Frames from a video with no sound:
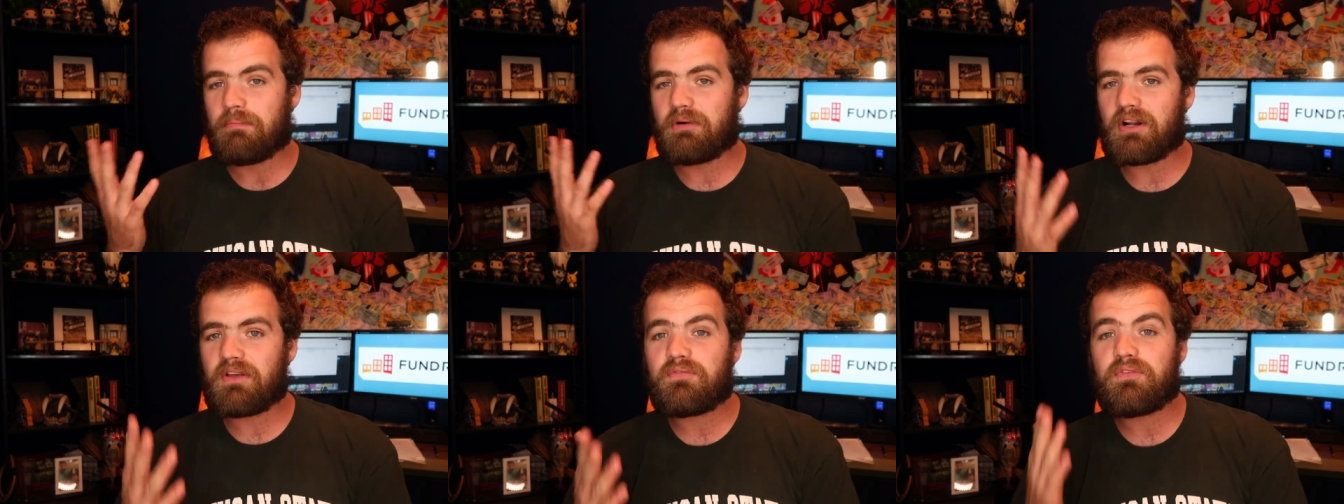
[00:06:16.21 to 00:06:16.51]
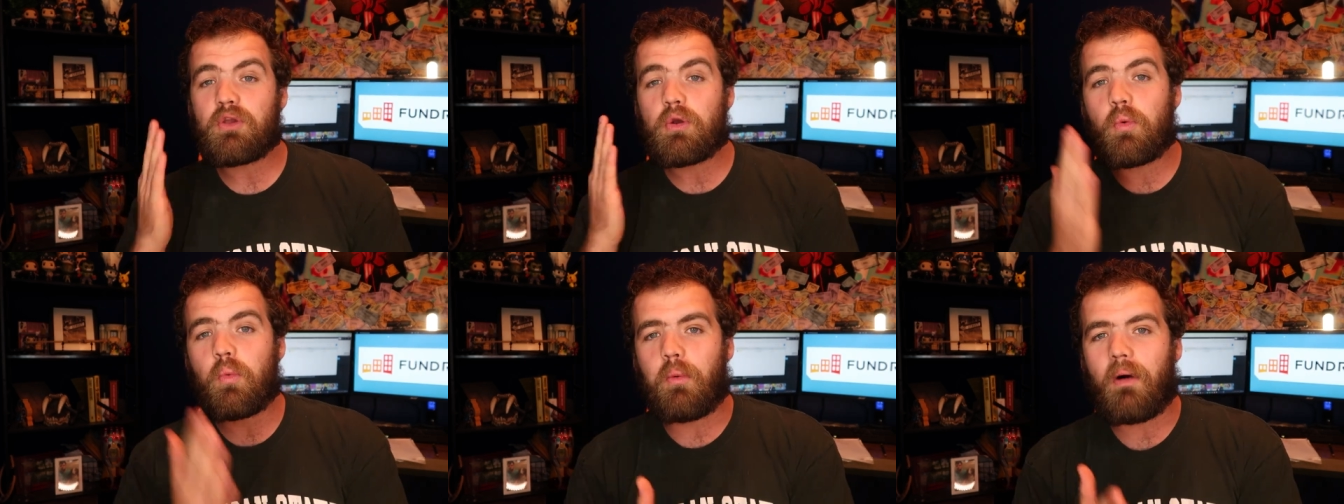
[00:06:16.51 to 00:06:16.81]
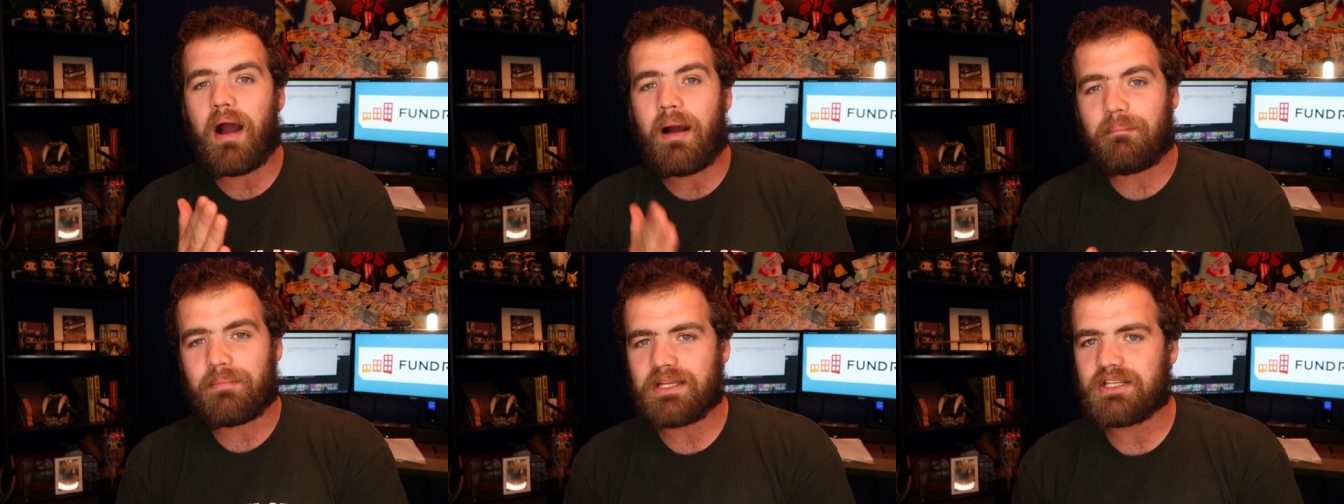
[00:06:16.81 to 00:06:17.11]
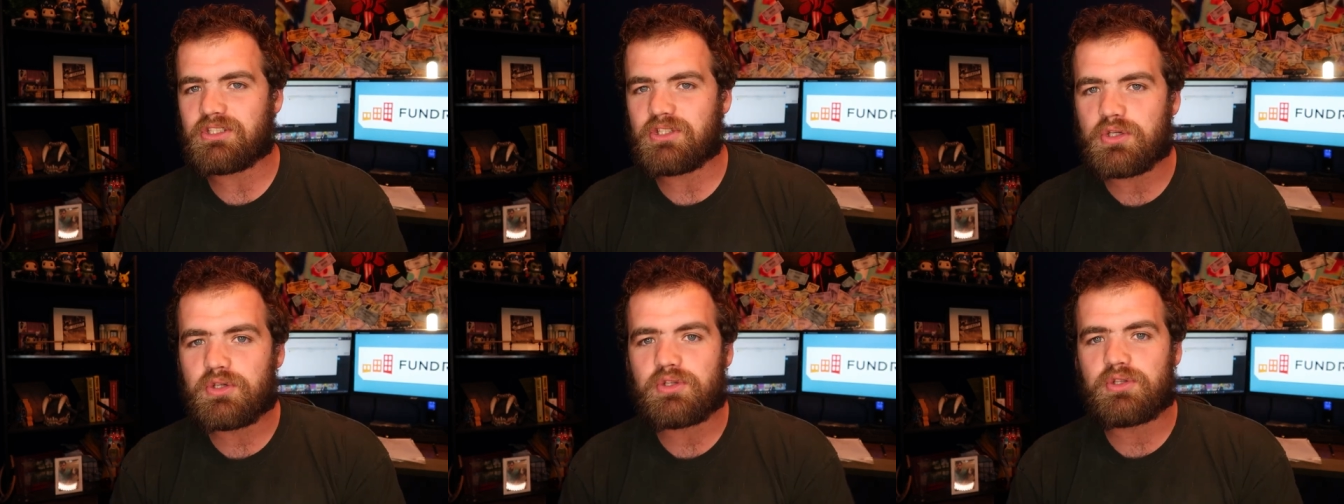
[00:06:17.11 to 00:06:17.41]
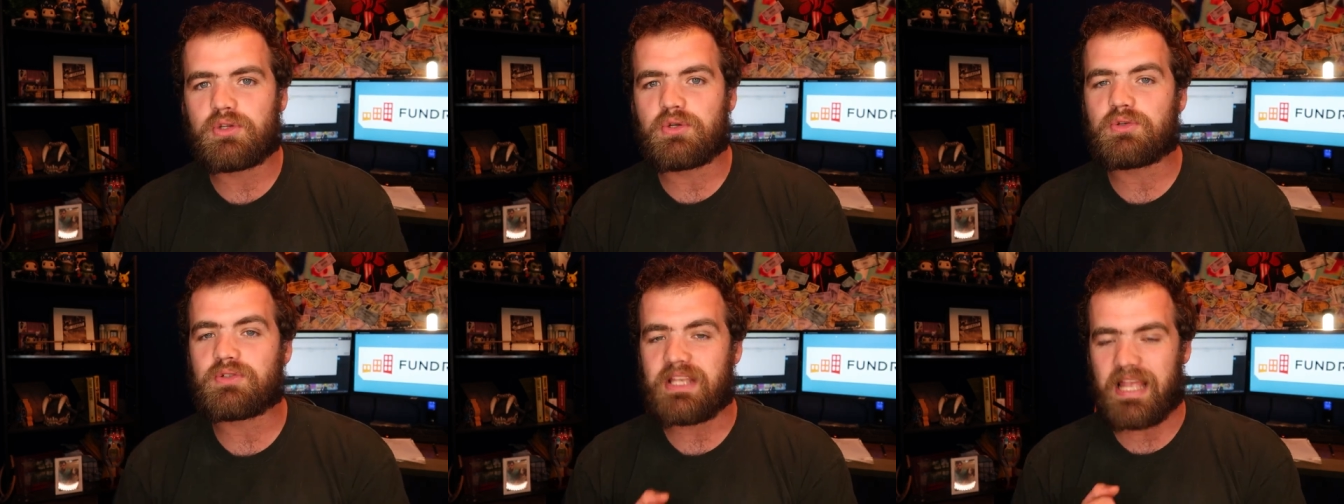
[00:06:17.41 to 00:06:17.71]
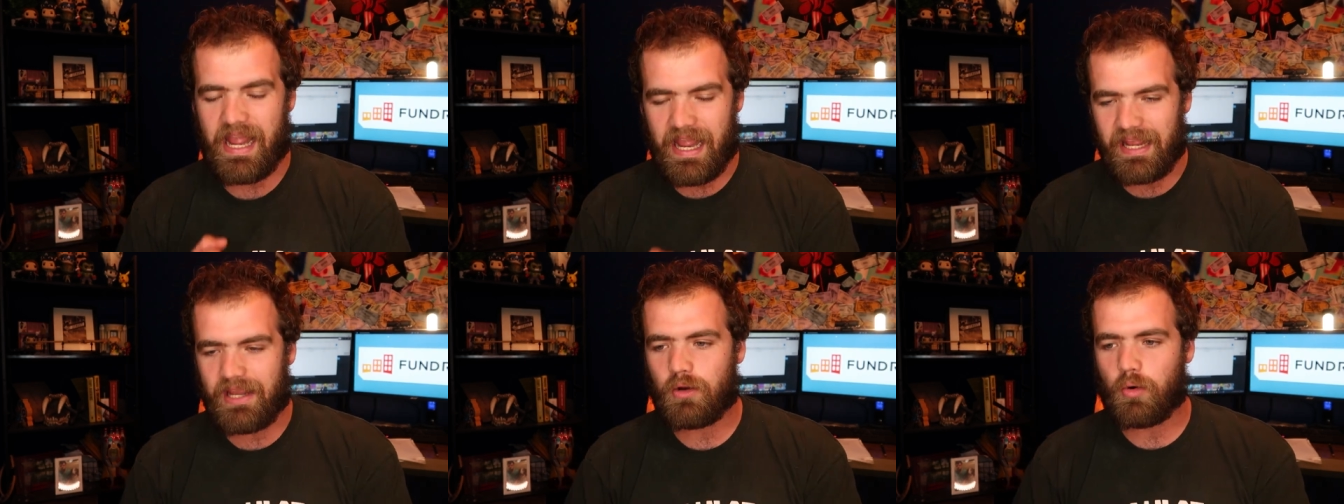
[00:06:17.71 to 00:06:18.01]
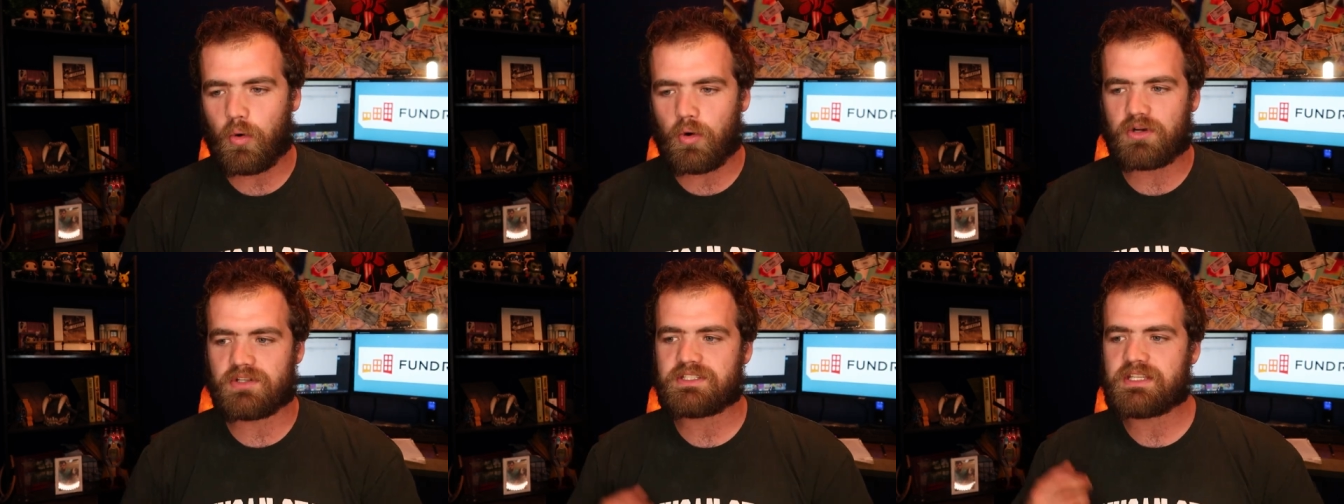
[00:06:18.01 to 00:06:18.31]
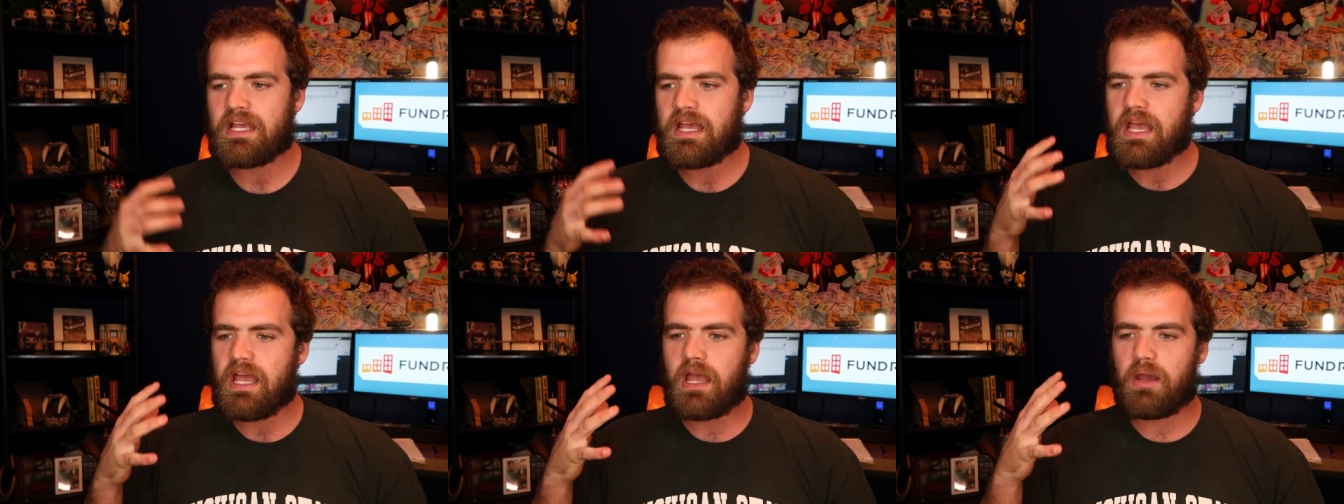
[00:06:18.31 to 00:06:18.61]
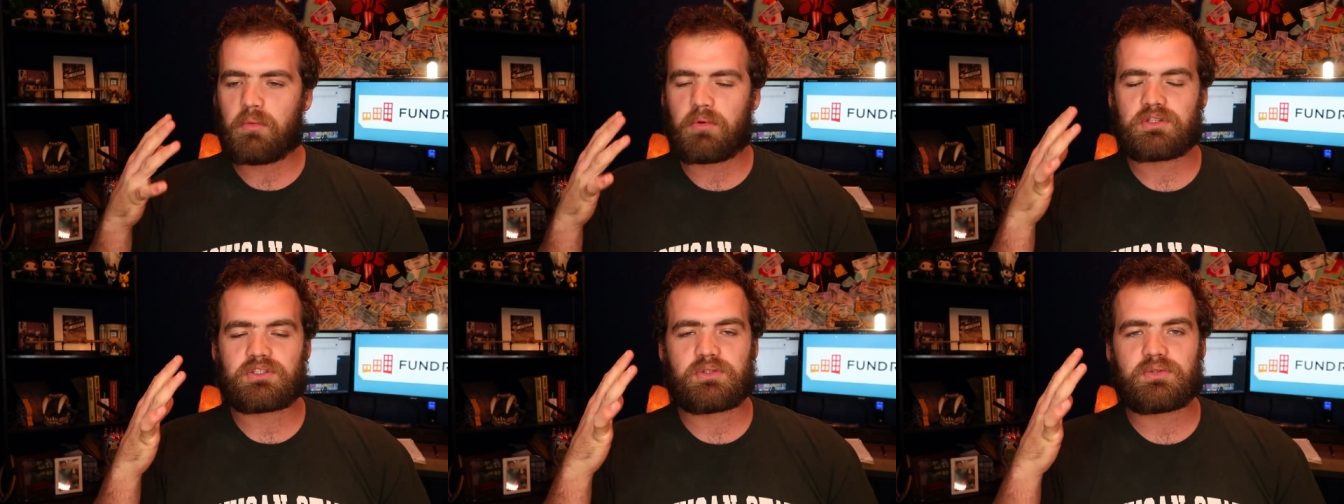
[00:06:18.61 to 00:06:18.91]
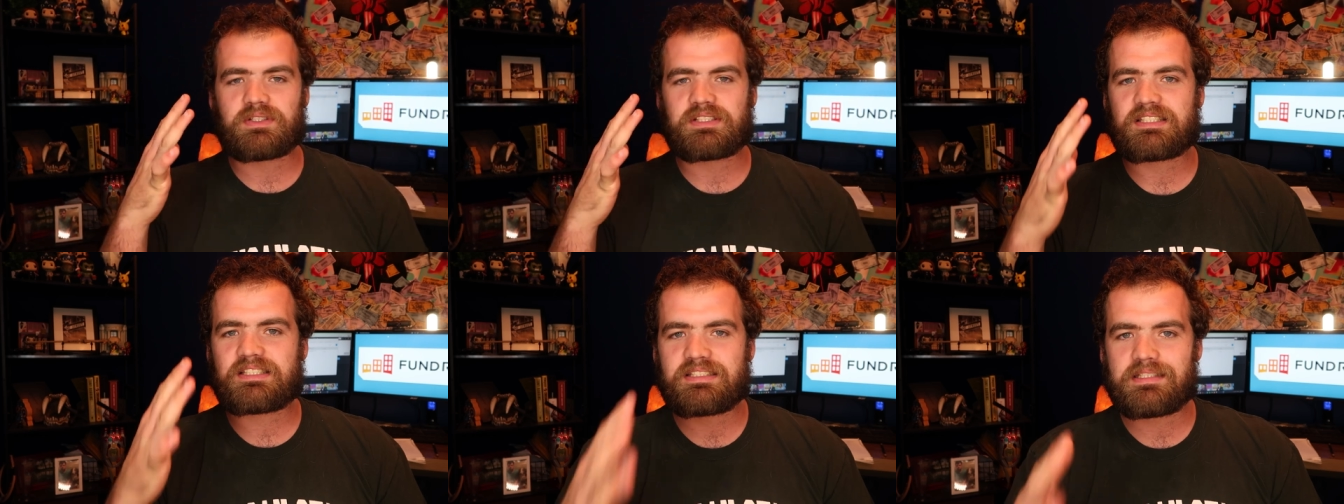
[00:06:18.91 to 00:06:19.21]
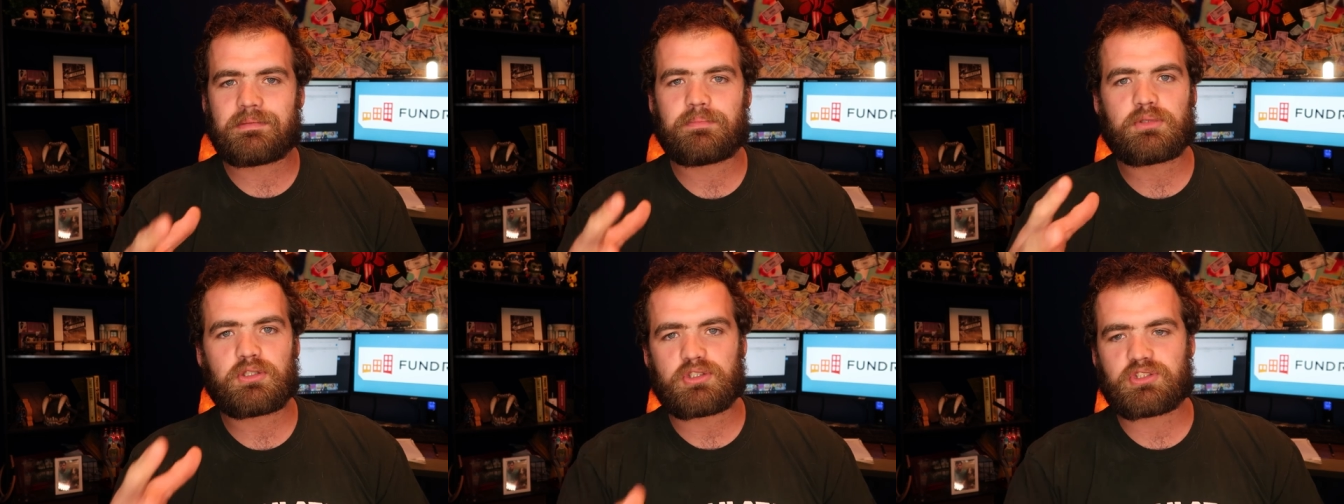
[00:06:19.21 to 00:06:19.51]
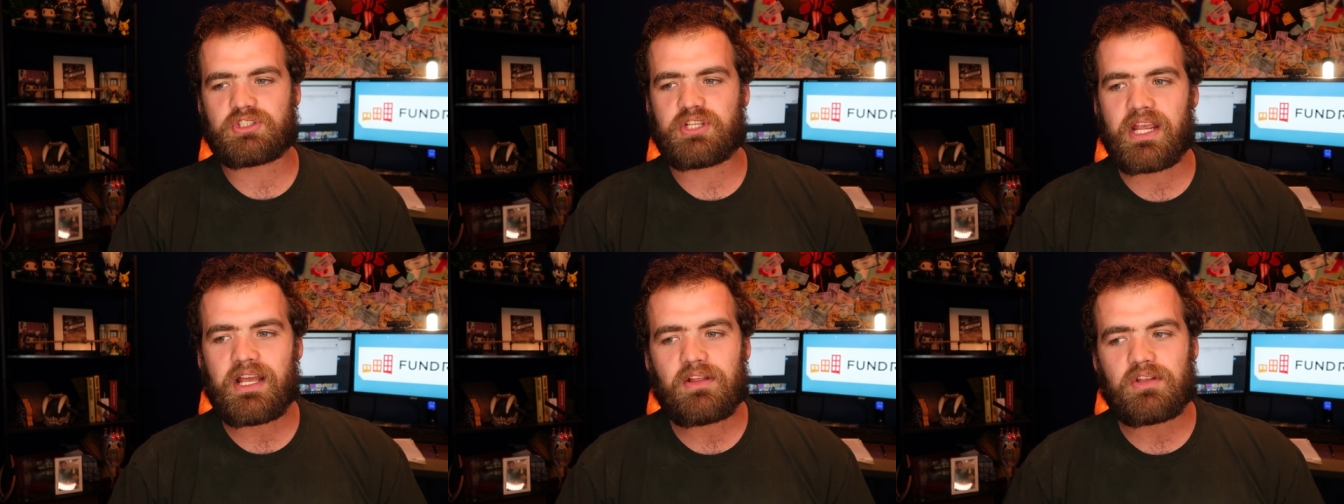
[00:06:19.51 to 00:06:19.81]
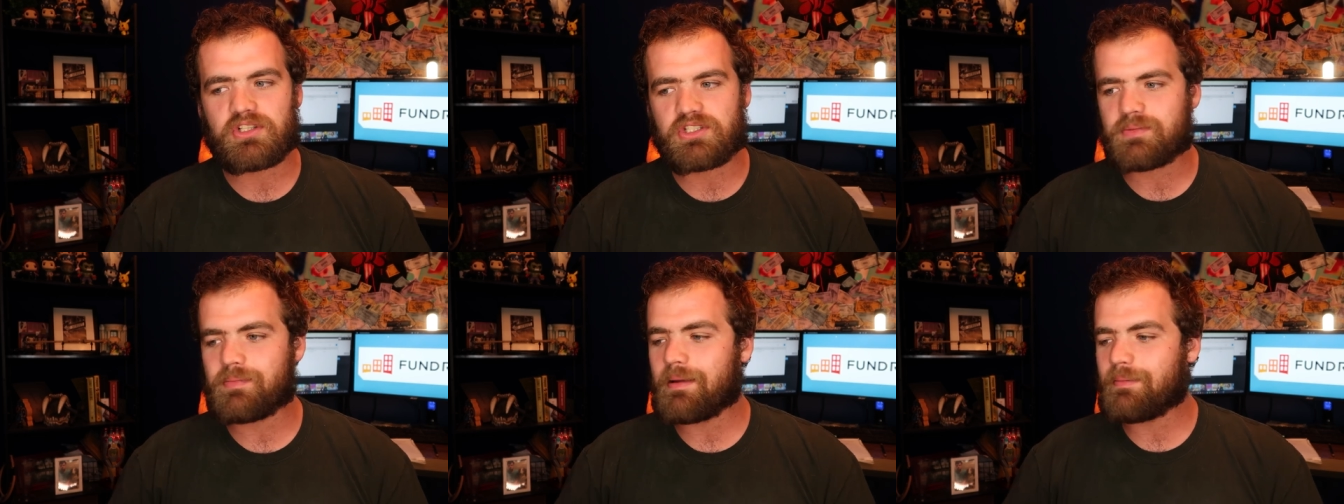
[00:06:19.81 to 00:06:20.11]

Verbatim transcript: but if you want me to use Acorns and we'll do a similar challenge,